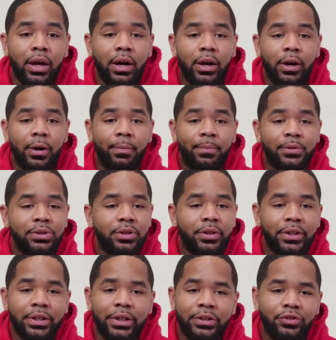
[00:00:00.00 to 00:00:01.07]
So
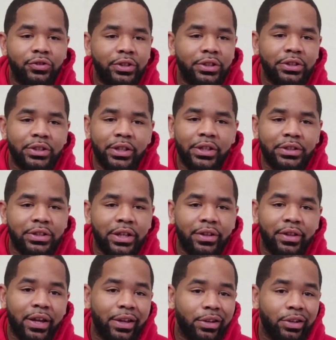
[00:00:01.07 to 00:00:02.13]
it's just things
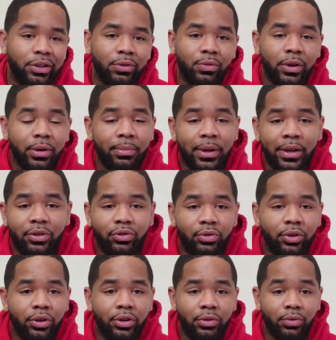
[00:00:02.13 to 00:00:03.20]
like that you want to make
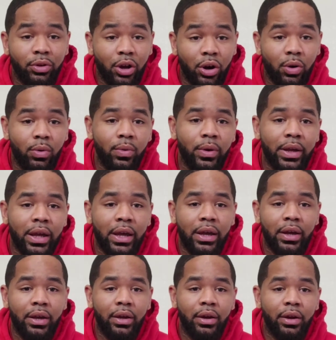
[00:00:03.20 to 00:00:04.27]
sure you know.
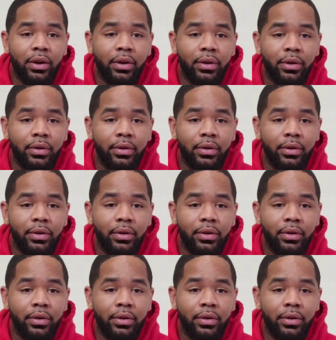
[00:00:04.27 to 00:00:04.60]
And